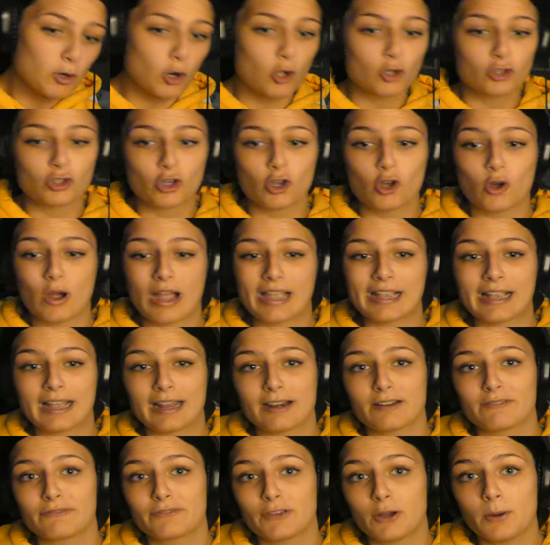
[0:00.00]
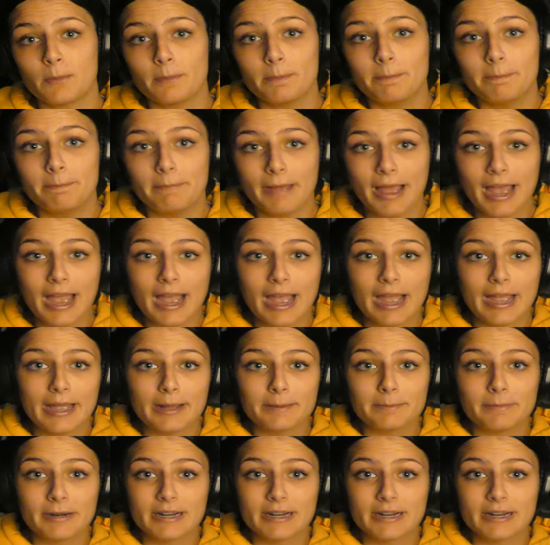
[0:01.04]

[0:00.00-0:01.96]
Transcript: also I kind of feel bad,